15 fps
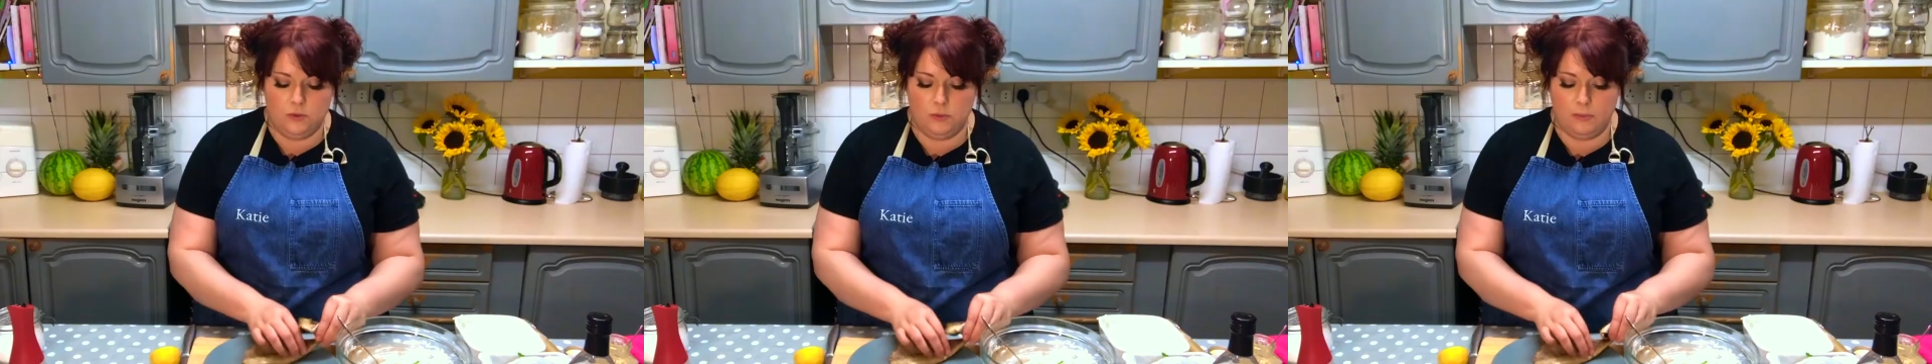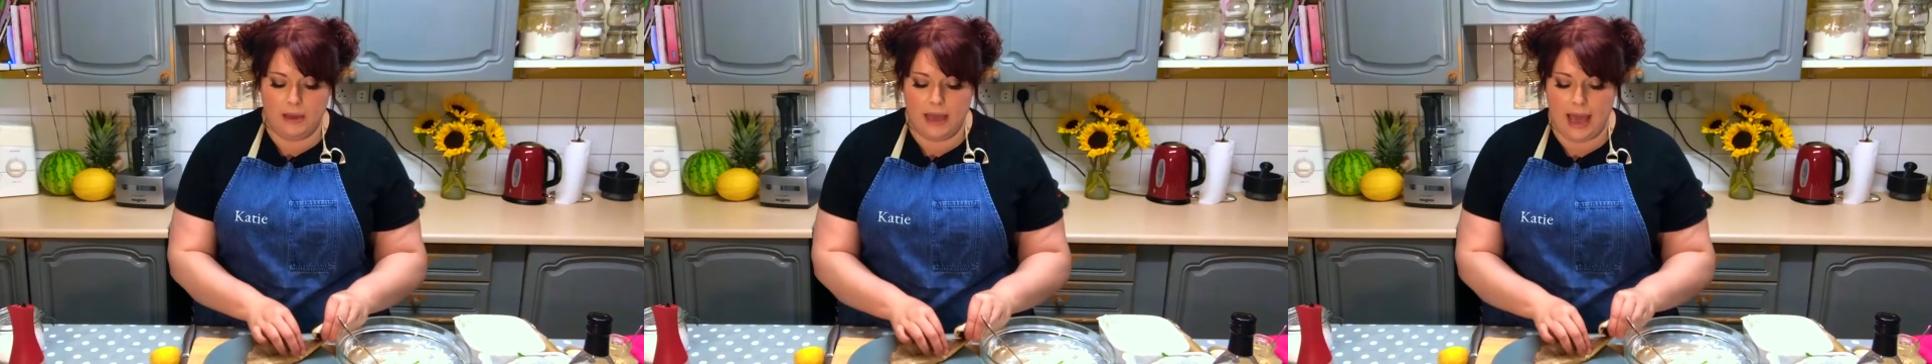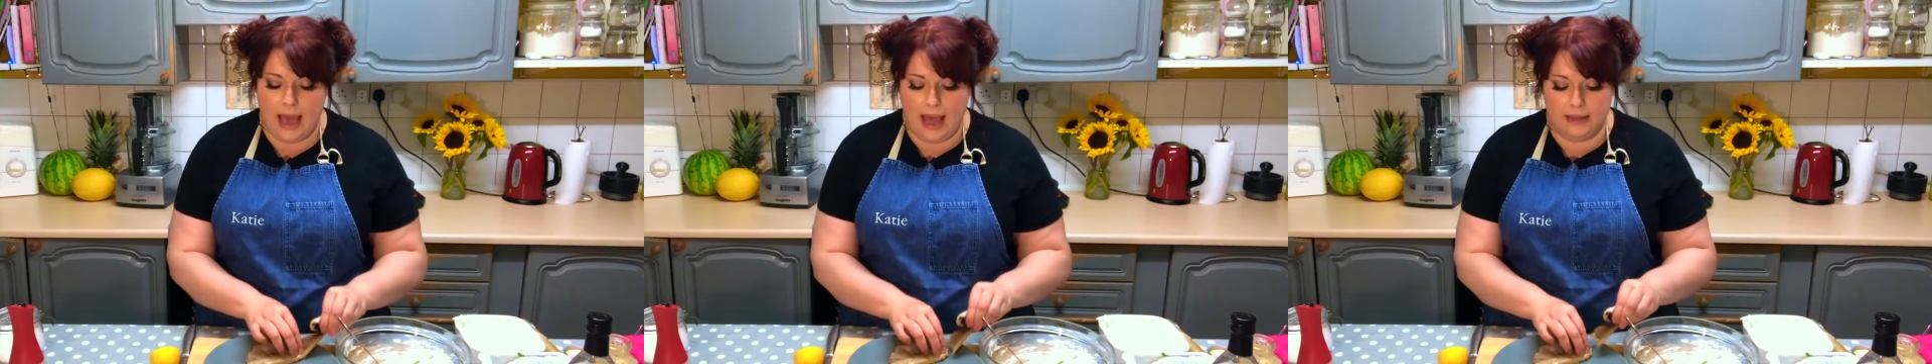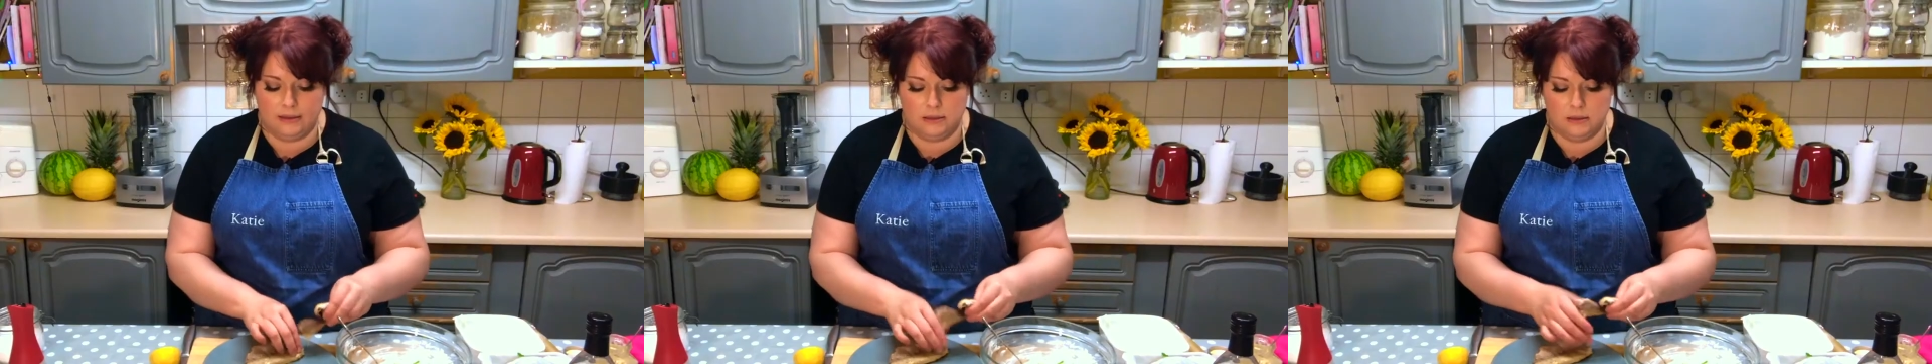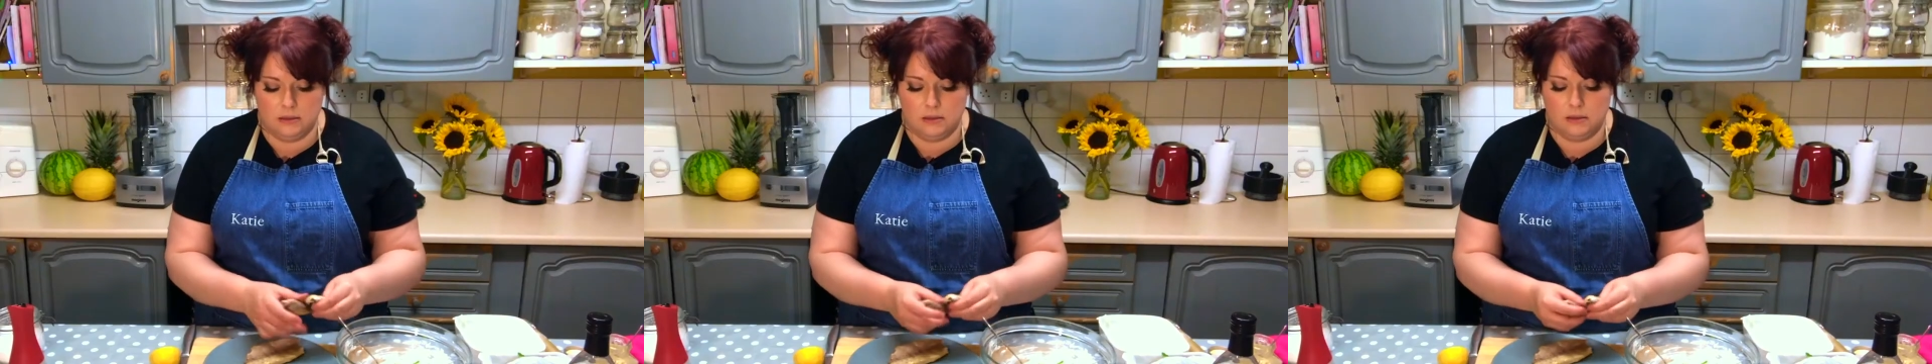with my
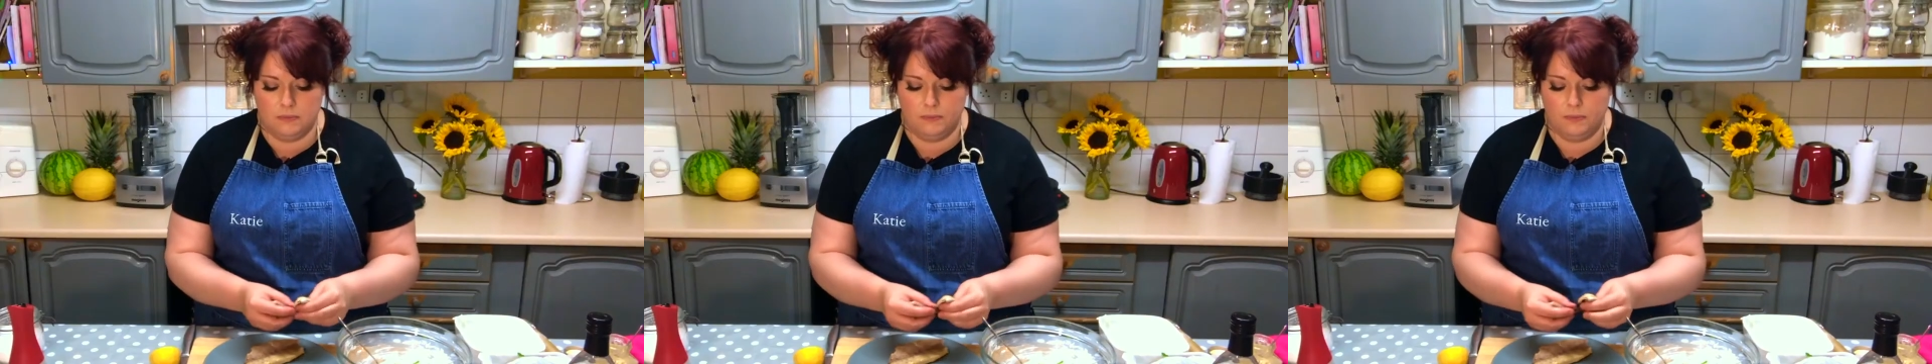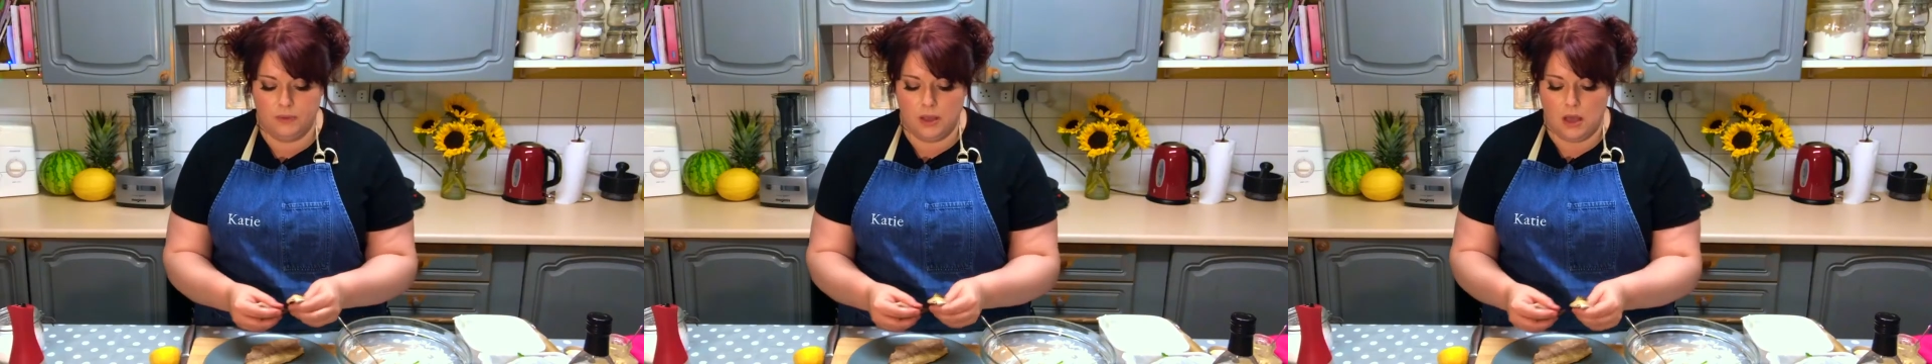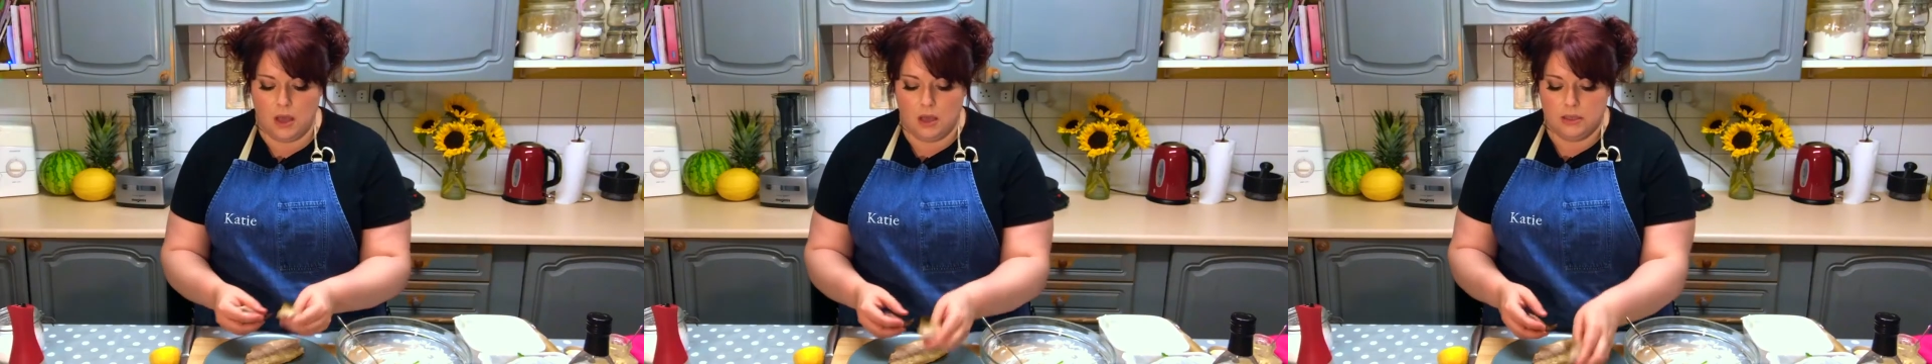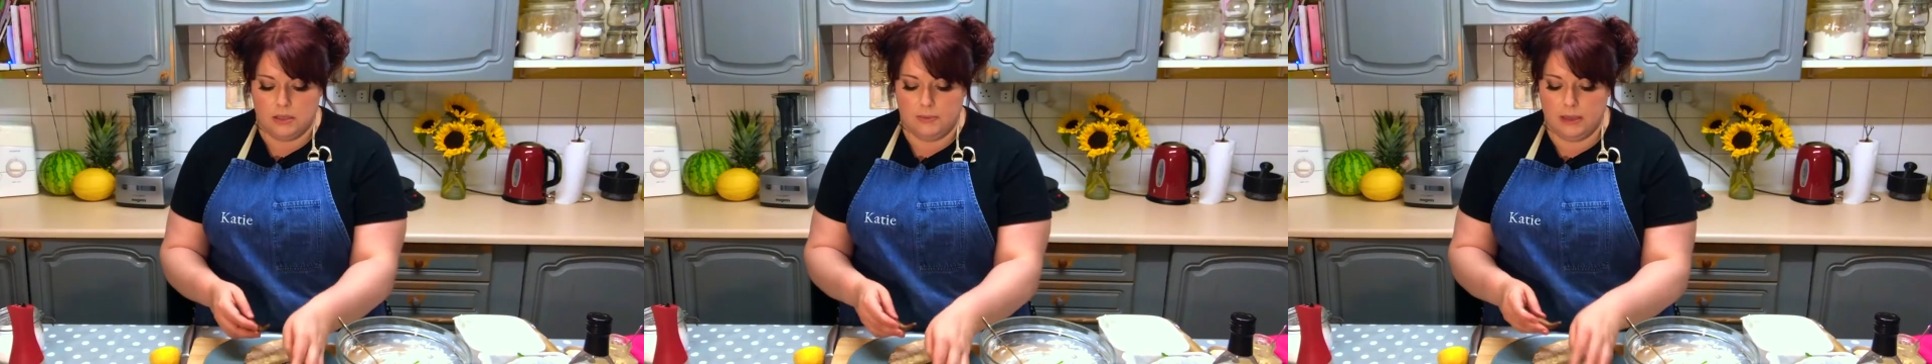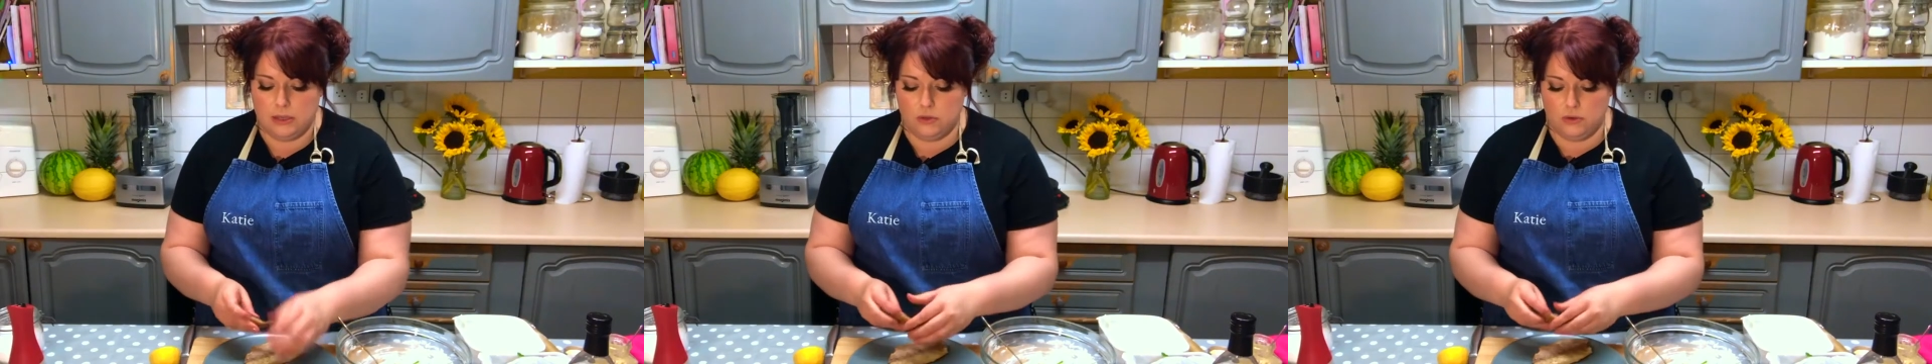hands to
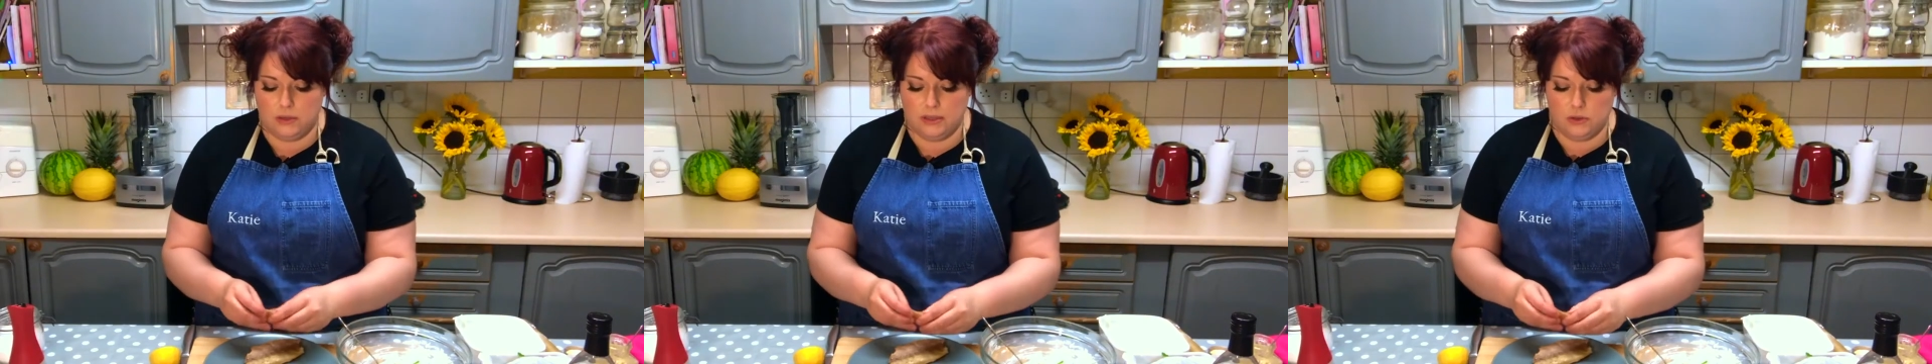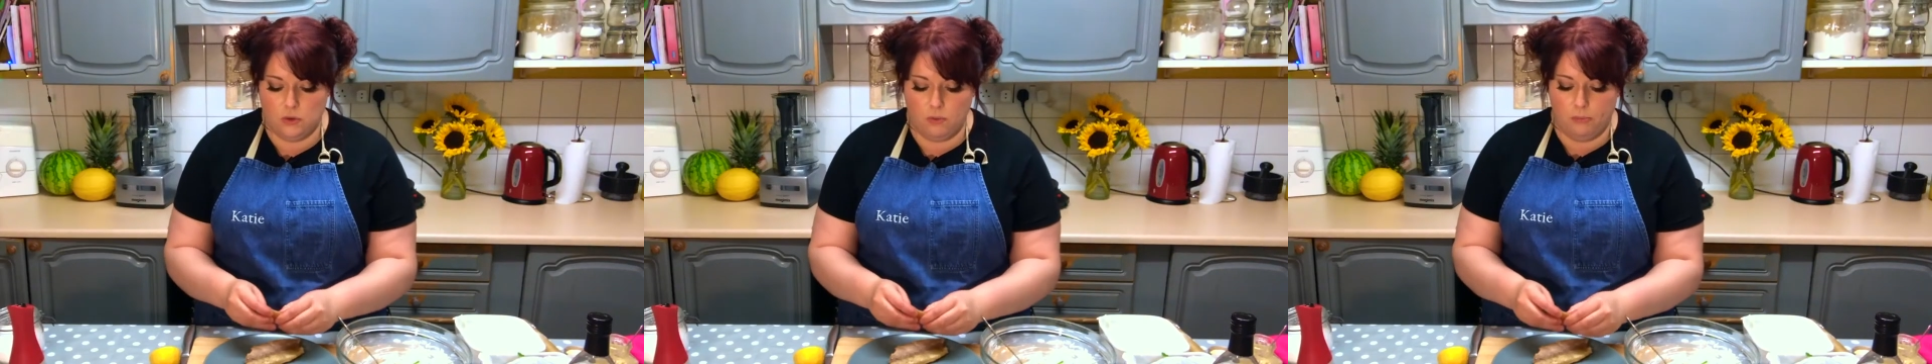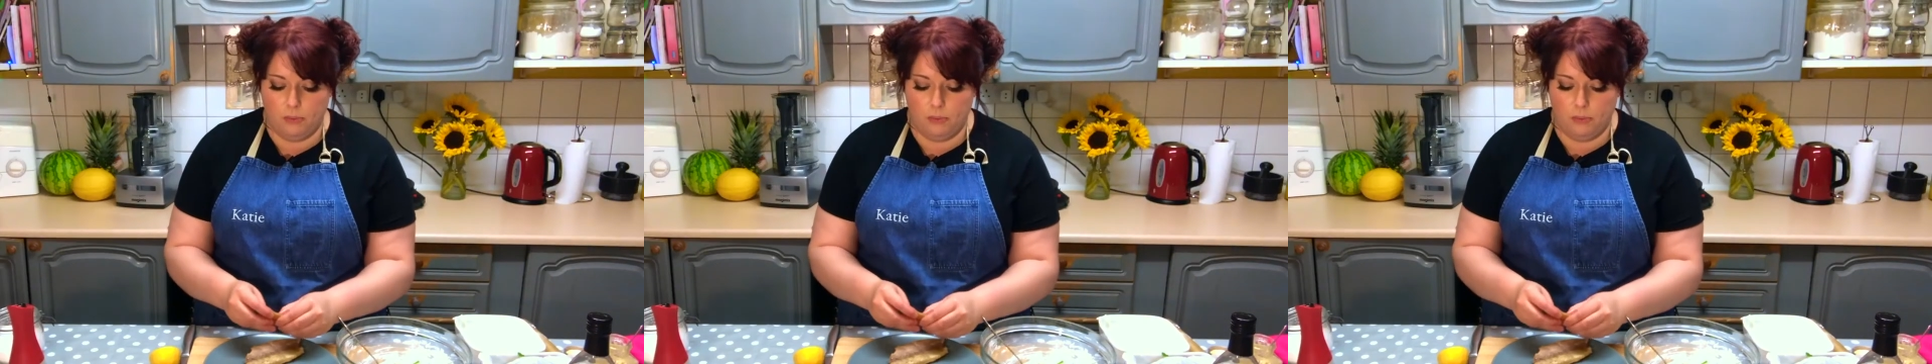make sure there's no